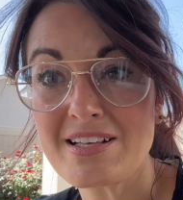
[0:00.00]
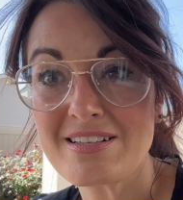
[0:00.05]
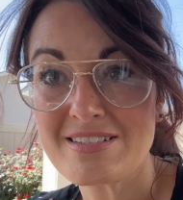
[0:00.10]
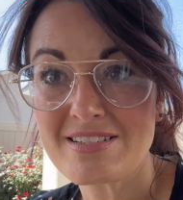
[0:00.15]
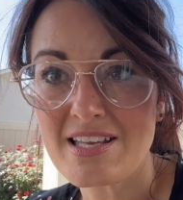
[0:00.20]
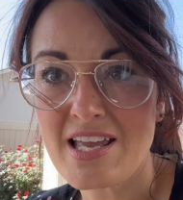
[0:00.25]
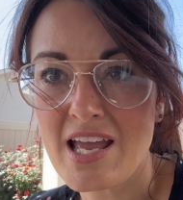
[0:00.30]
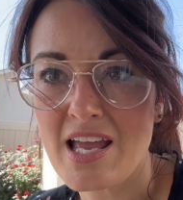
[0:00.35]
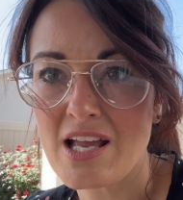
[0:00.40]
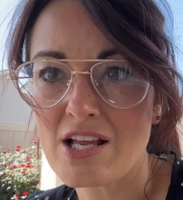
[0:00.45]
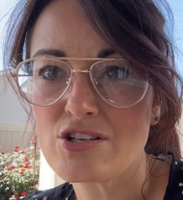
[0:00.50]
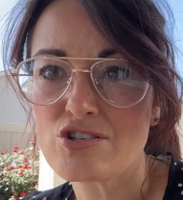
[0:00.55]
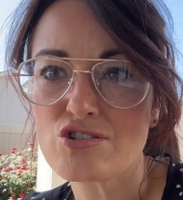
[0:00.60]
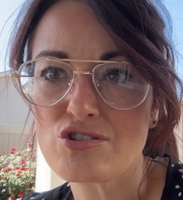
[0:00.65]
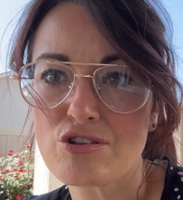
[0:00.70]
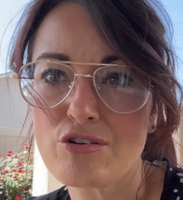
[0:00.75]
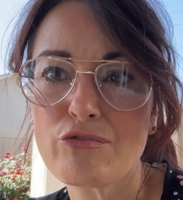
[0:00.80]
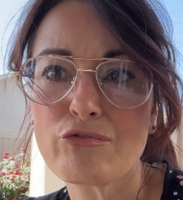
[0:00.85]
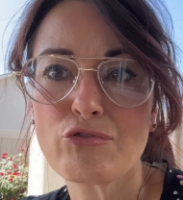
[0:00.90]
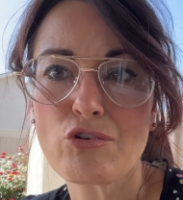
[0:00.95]
stage,
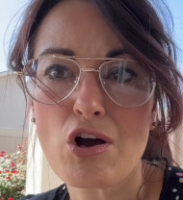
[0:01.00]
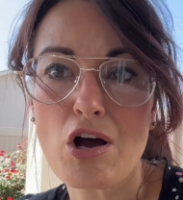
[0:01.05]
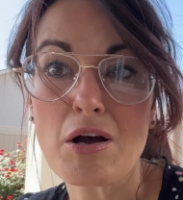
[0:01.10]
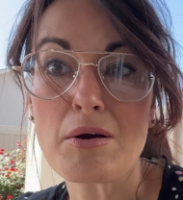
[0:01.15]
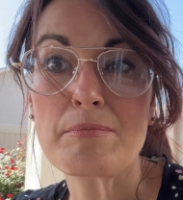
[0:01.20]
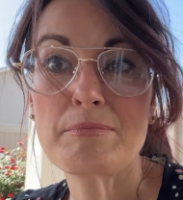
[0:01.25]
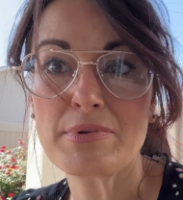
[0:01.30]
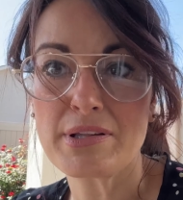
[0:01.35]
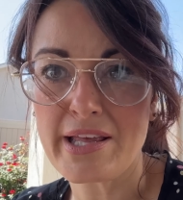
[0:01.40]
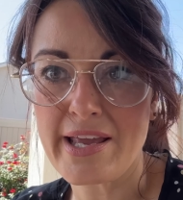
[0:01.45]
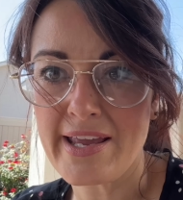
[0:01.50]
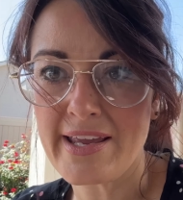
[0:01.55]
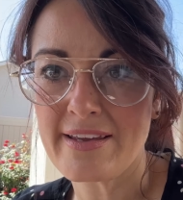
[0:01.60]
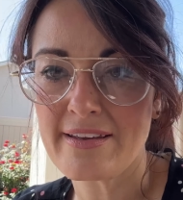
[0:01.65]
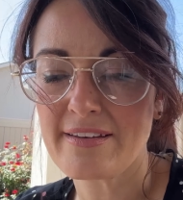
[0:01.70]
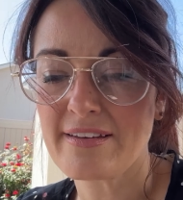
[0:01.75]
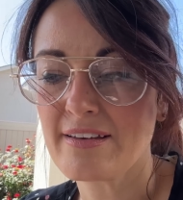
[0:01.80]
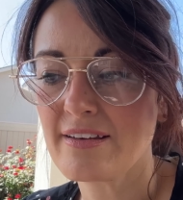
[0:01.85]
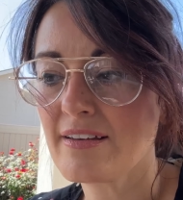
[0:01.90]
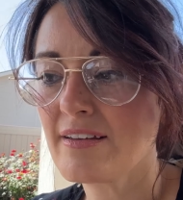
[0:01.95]
the frog
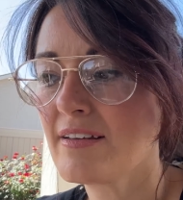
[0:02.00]
blank.